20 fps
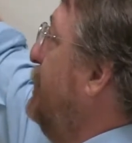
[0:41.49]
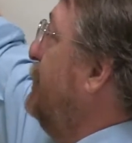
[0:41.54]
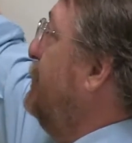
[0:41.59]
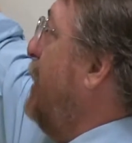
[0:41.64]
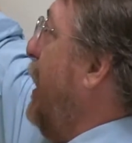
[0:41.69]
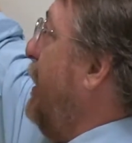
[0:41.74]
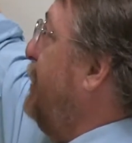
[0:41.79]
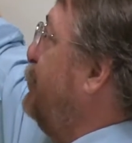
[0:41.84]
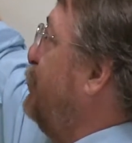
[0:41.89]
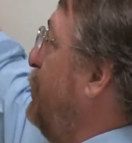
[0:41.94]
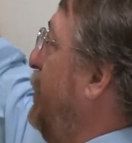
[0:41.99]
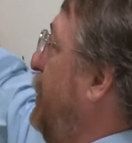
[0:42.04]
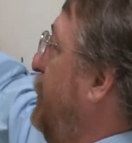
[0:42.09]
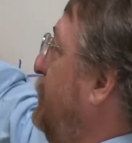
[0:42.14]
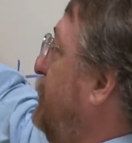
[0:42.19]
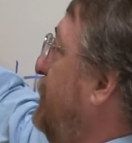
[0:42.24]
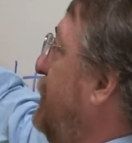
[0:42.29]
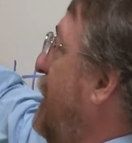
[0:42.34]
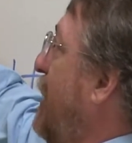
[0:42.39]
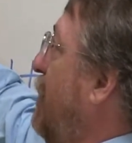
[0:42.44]

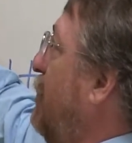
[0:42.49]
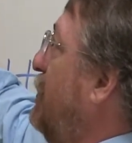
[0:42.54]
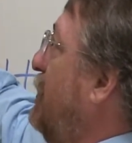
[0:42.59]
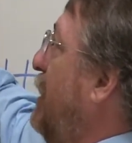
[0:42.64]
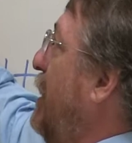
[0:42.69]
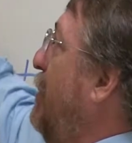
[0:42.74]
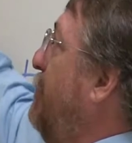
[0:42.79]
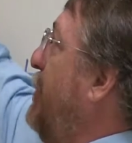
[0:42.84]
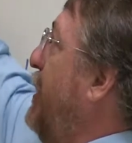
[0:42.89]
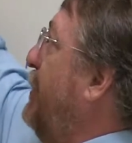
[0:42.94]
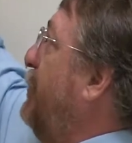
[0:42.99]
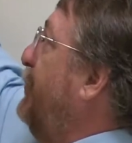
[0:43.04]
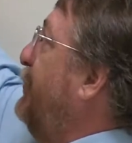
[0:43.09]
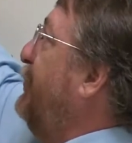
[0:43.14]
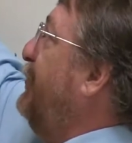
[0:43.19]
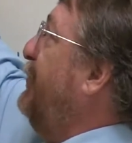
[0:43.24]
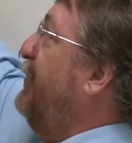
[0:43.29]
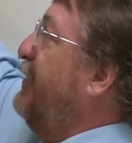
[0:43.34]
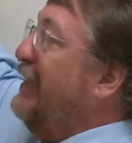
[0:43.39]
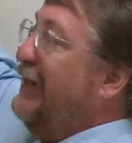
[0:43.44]
Nitrates and alkali
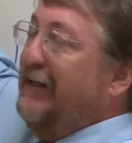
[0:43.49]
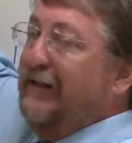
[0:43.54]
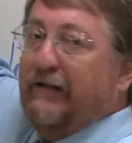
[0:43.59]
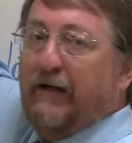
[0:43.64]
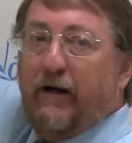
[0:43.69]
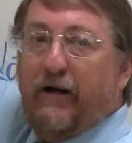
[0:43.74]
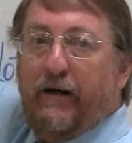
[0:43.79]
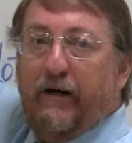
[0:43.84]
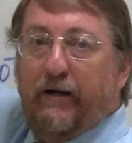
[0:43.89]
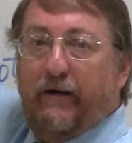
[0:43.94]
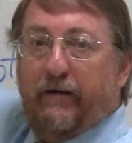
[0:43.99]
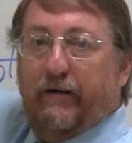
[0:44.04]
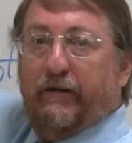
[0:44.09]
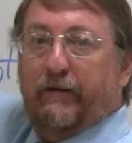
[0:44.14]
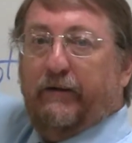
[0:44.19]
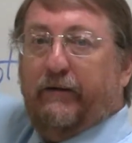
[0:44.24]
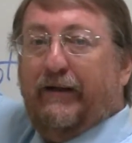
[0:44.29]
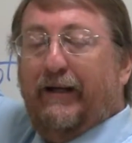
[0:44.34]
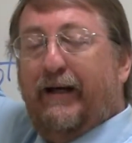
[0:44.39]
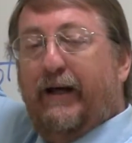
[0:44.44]
metals. These
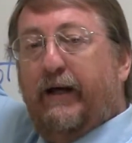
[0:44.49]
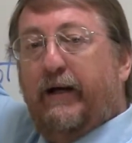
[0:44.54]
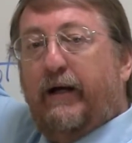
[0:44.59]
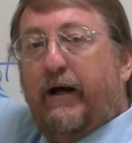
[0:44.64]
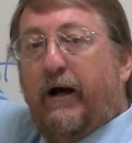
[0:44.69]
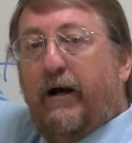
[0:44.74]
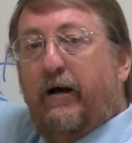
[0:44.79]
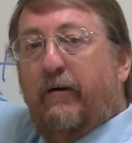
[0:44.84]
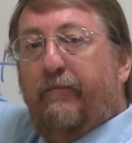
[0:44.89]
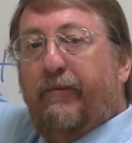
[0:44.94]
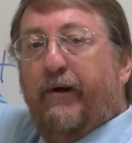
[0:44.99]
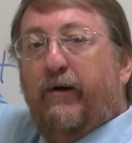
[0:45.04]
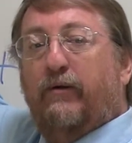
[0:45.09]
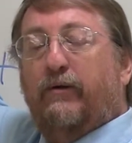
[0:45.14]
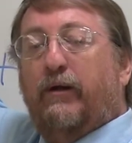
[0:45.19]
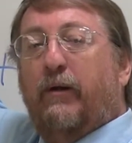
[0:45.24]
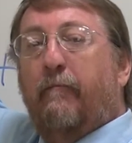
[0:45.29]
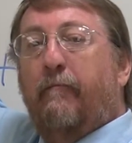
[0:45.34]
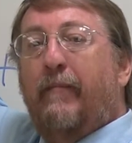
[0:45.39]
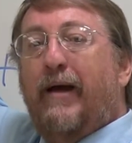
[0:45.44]
ions in
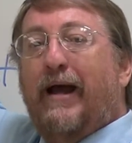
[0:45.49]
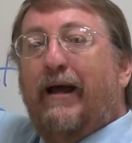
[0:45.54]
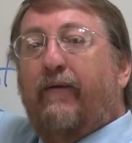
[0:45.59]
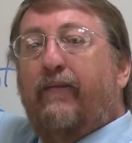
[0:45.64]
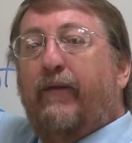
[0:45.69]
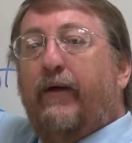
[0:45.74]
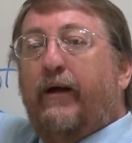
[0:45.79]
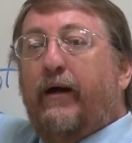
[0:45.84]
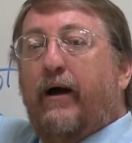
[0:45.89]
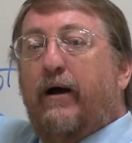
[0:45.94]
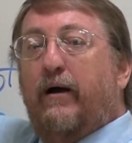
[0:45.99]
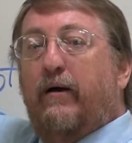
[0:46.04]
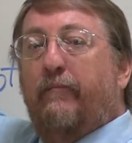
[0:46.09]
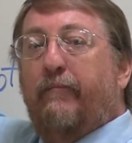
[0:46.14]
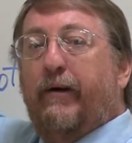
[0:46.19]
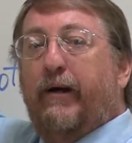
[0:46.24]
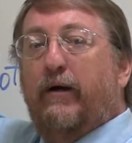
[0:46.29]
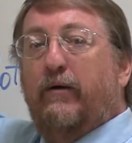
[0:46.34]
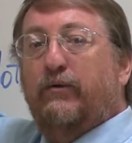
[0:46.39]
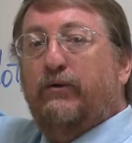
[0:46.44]
compounds make the
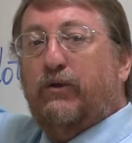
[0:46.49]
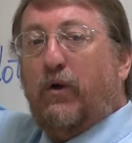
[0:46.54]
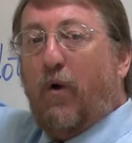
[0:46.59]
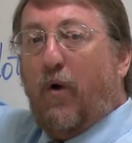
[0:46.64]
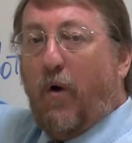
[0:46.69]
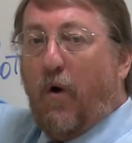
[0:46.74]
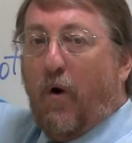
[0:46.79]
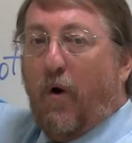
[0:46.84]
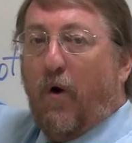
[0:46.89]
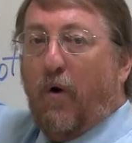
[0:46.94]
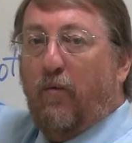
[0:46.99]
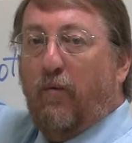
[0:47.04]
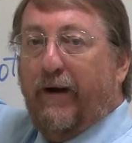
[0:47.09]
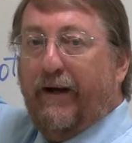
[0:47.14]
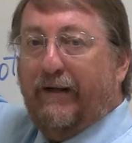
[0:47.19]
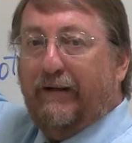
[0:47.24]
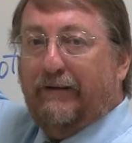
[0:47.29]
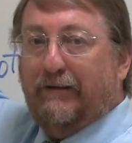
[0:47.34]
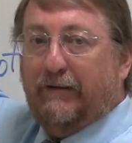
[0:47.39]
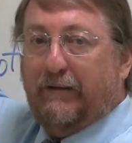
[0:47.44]
compounds
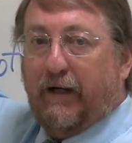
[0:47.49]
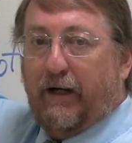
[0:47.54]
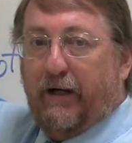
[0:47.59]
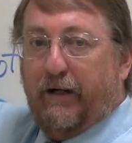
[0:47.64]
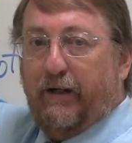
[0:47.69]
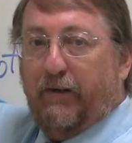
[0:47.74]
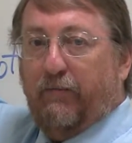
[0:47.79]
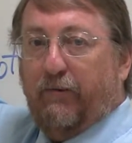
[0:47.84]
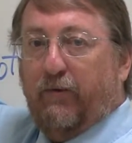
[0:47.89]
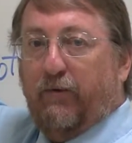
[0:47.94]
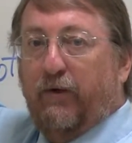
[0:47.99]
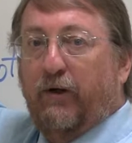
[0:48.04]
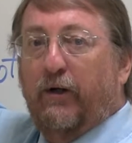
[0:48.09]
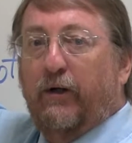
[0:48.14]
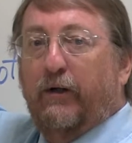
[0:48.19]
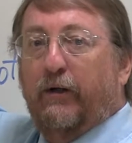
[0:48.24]
always soluble.